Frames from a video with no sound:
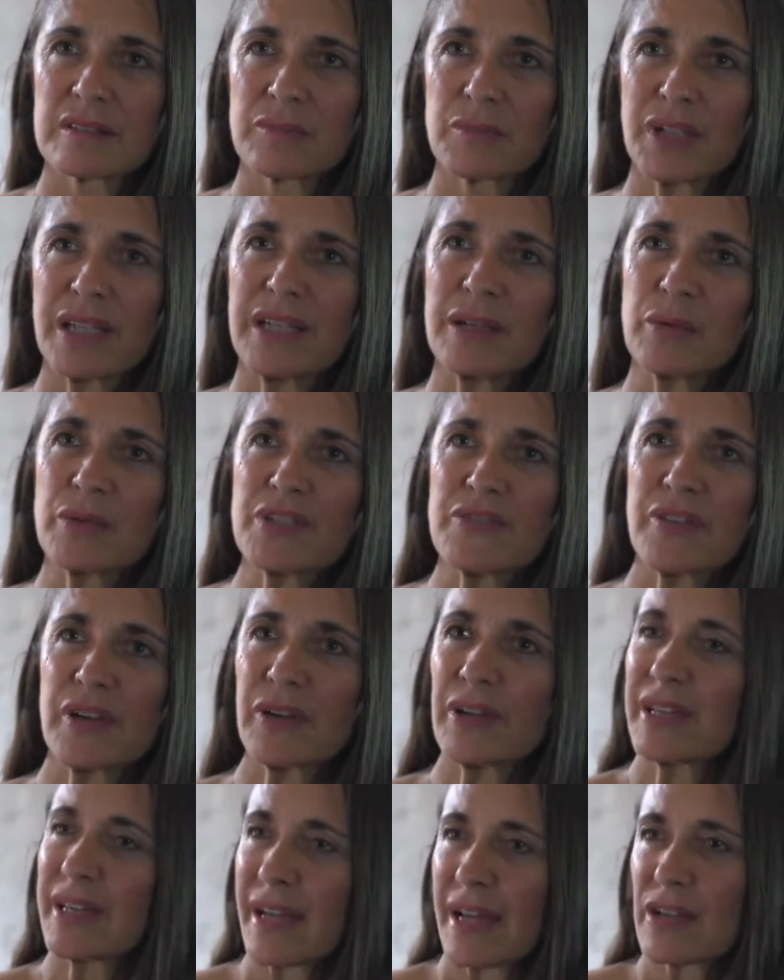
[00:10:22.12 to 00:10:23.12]
But he was
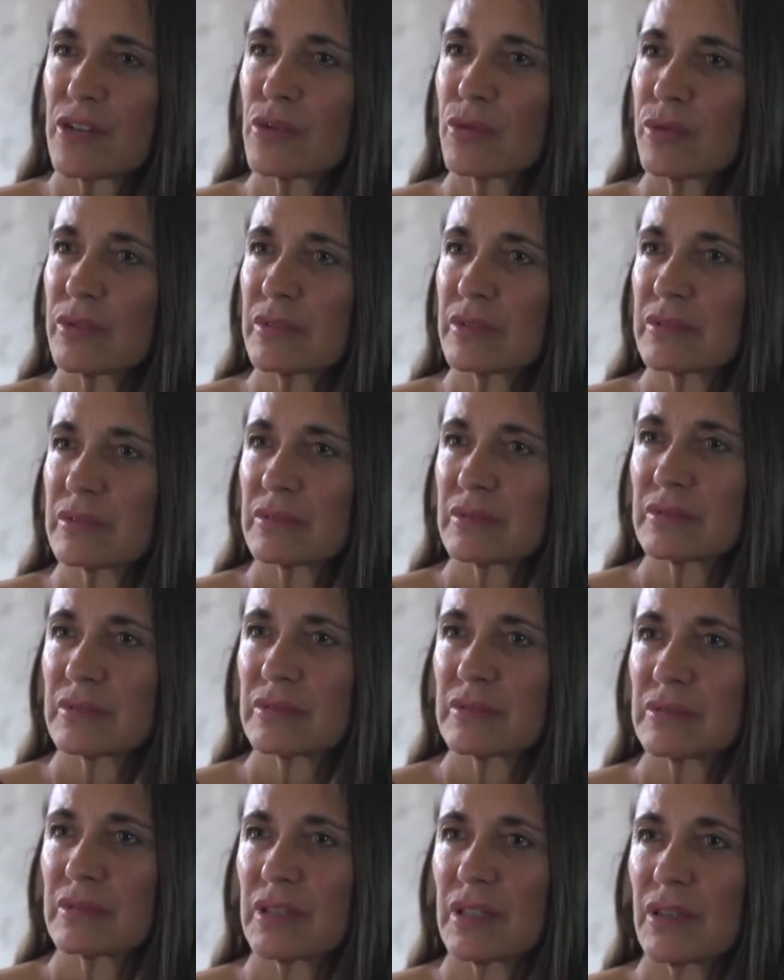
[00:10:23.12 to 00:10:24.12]
very casual.
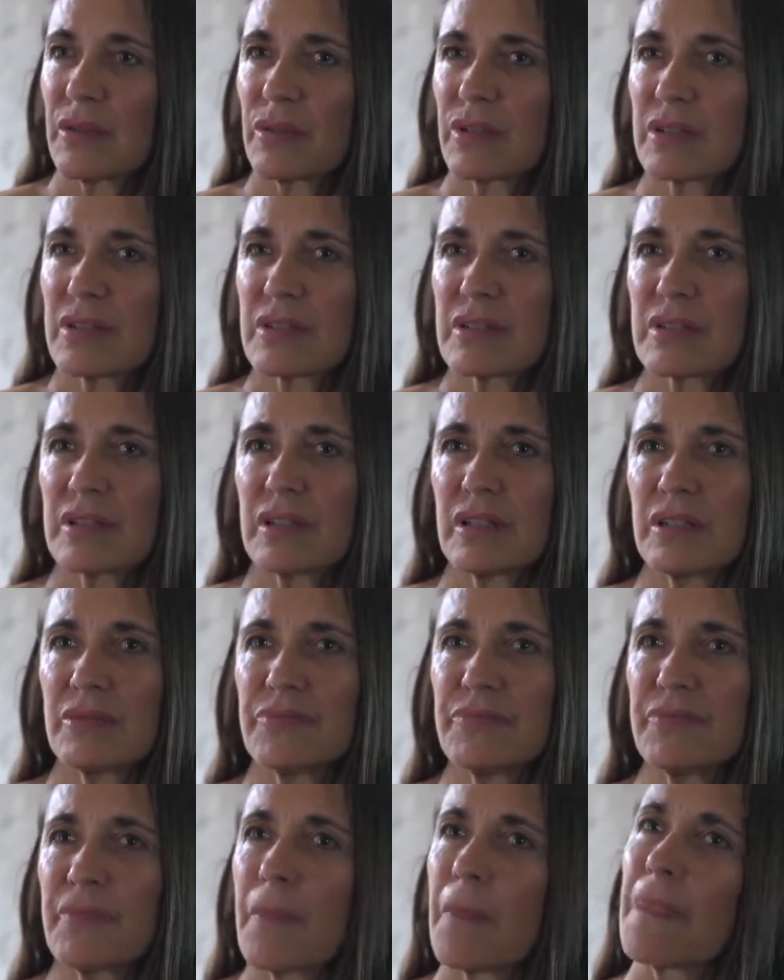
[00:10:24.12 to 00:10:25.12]
He was
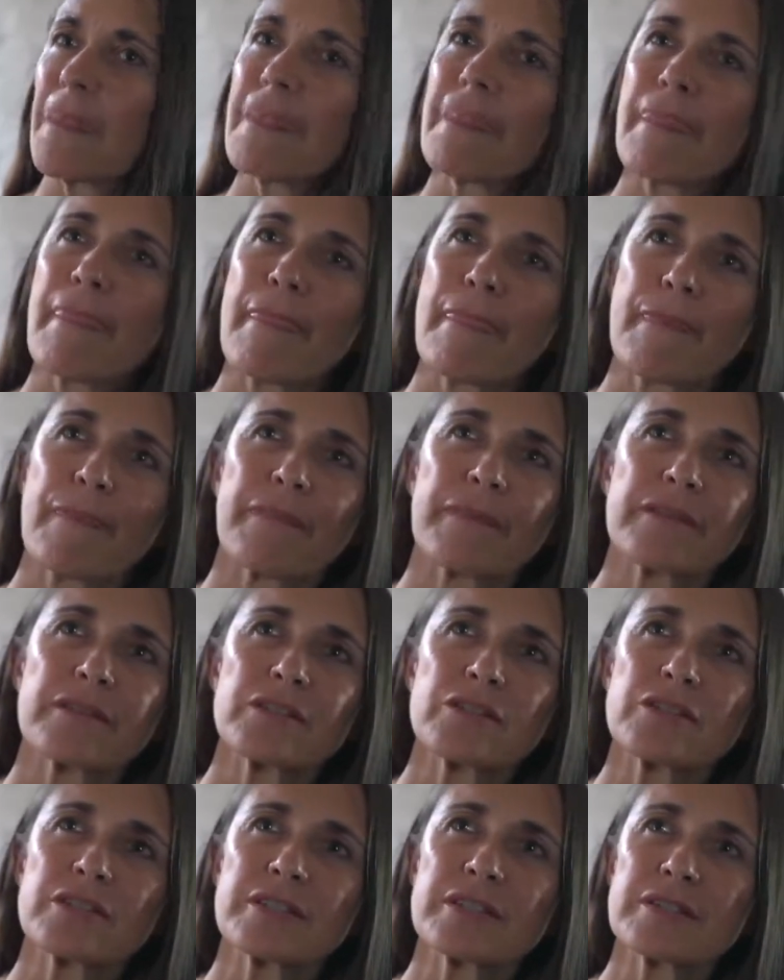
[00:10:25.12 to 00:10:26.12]
um,
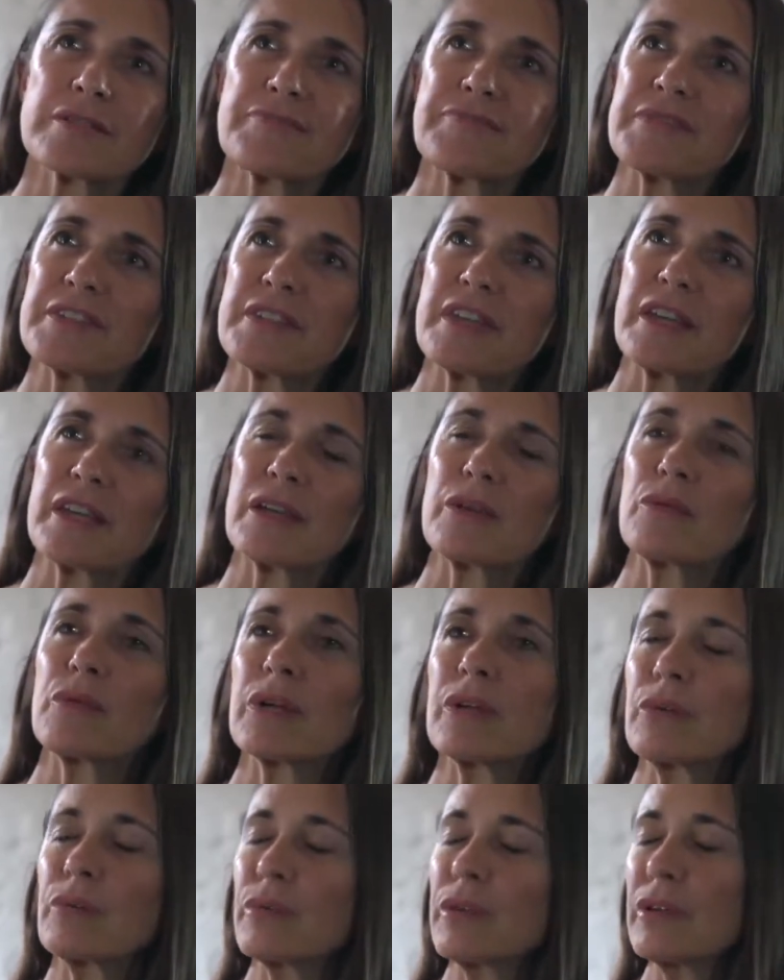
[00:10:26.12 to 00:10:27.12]
just saying,
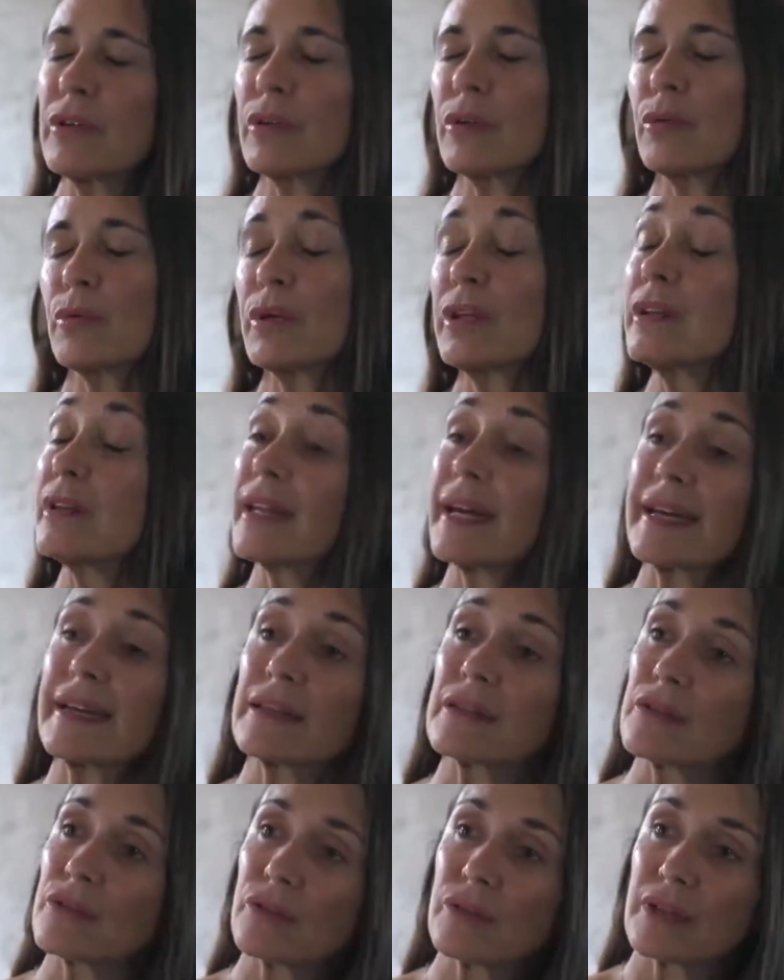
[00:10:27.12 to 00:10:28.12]
Well, we know we
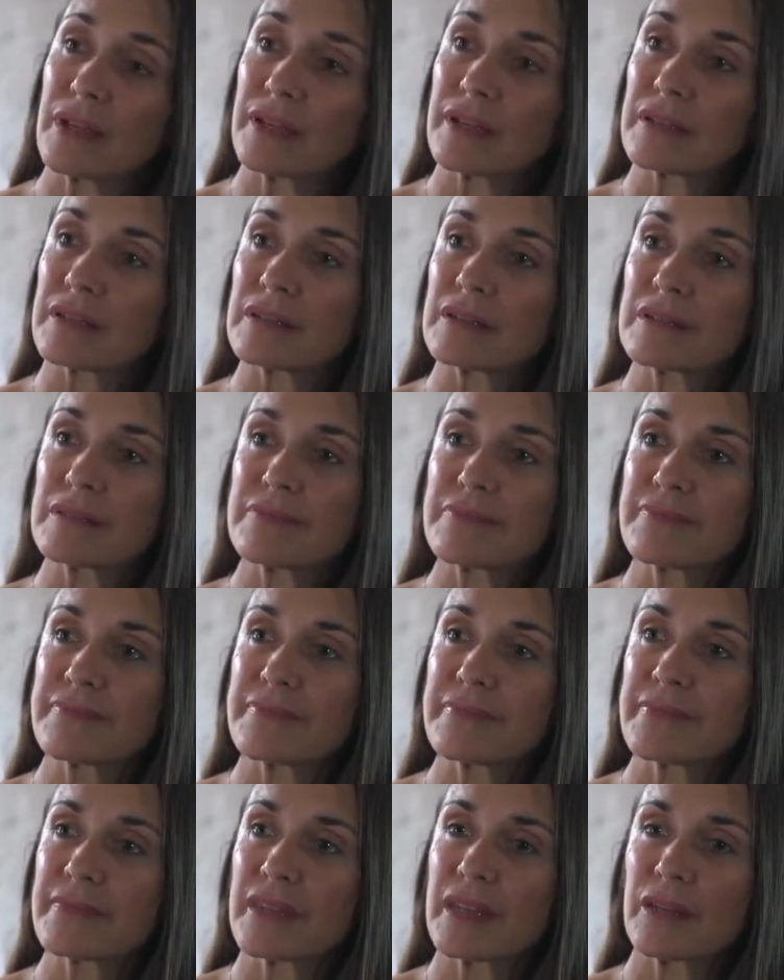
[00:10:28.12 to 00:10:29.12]
like you here
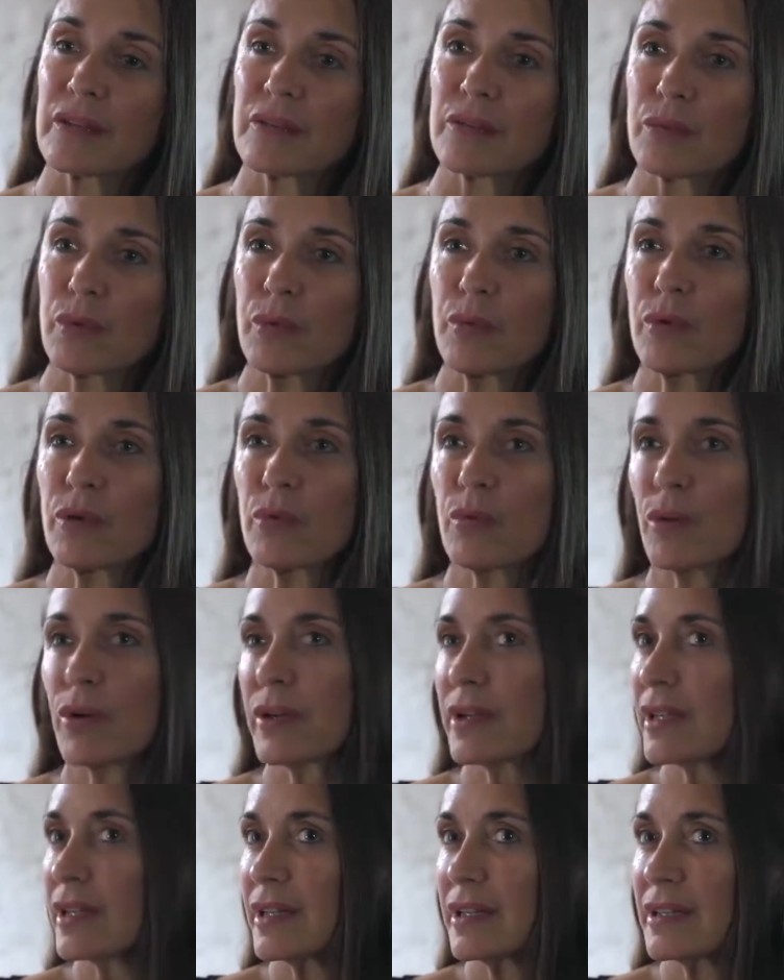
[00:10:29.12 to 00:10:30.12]
and we wouldn't
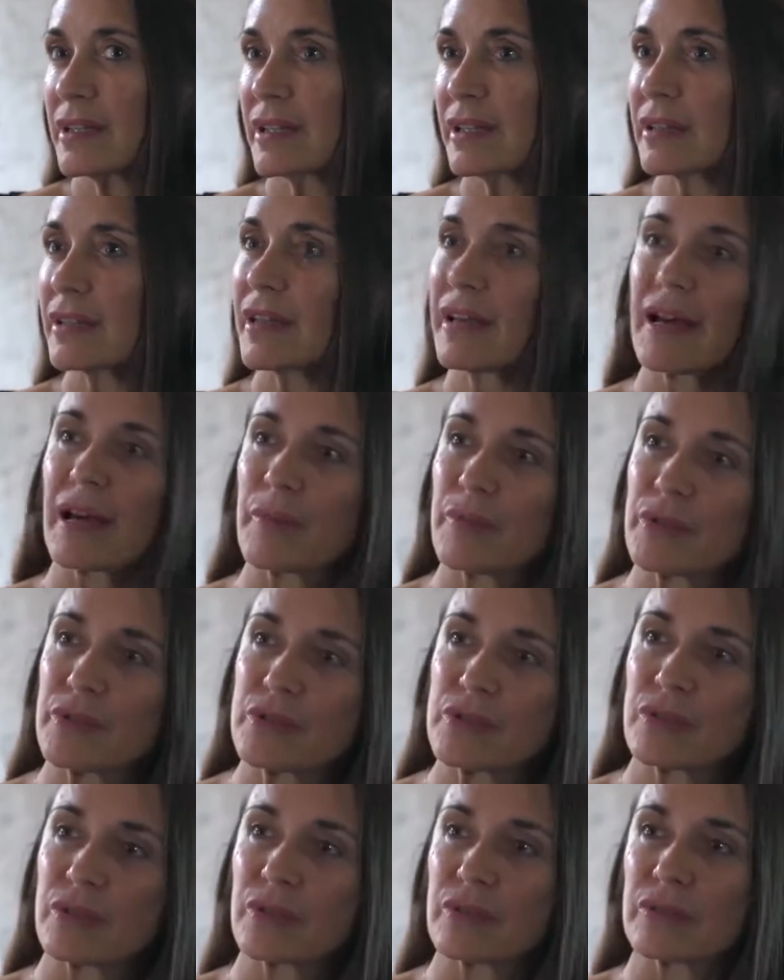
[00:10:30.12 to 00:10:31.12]
want anything to
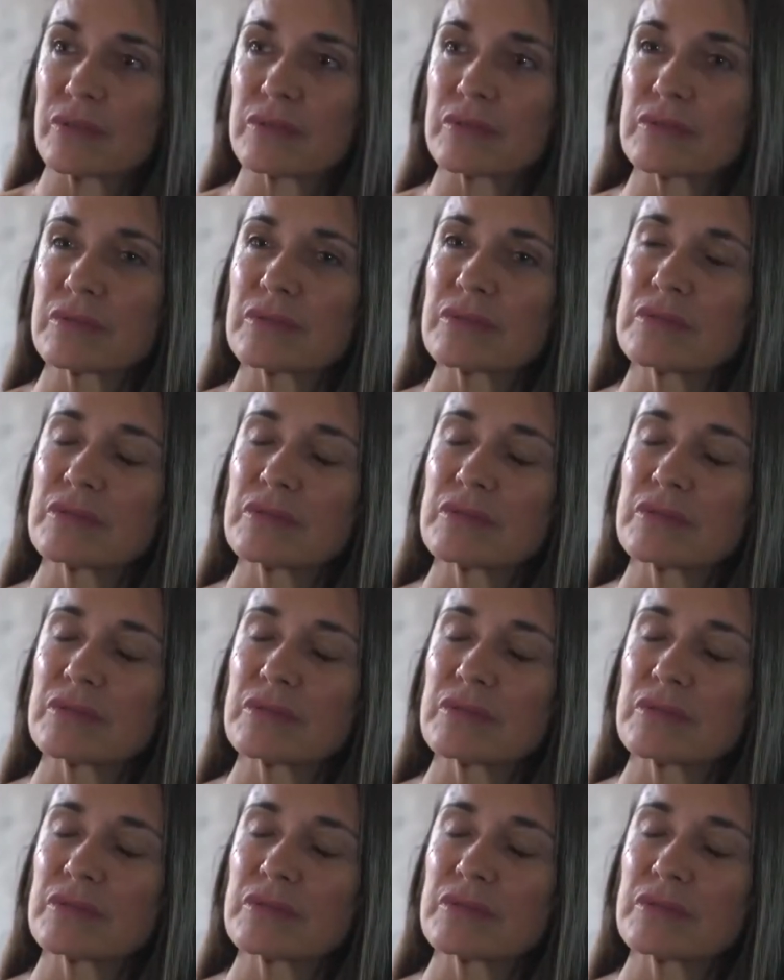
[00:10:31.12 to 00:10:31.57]
happen to you